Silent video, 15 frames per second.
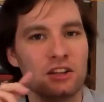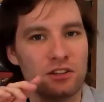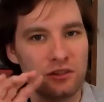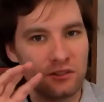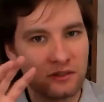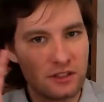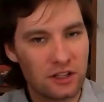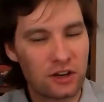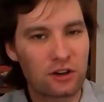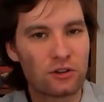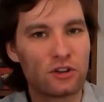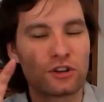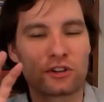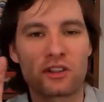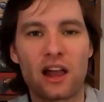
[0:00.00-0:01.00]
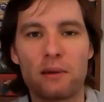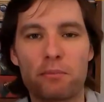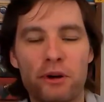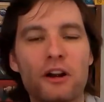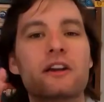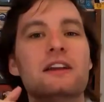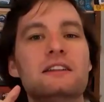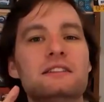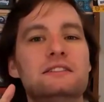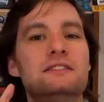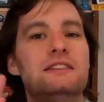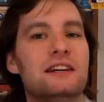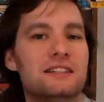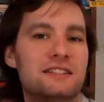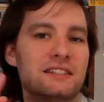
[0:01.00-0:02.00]
you know, your librarian
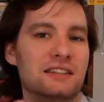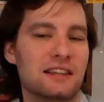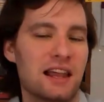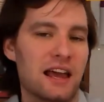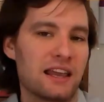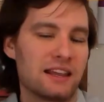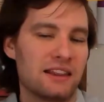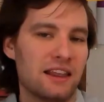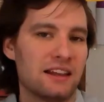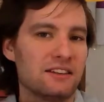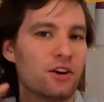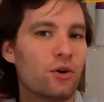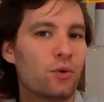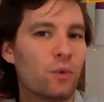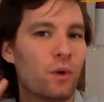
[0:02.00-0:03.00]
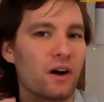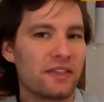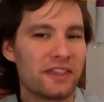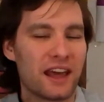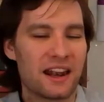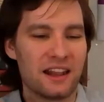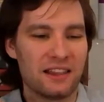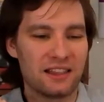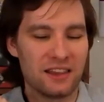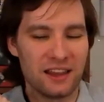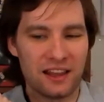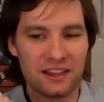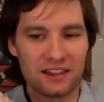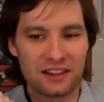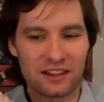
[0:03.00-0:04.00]
doesn't like. They don't want that
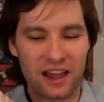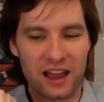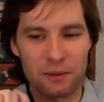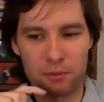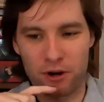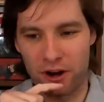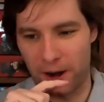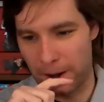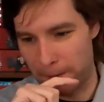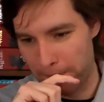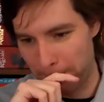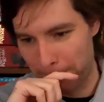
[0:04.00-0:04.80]
in the library.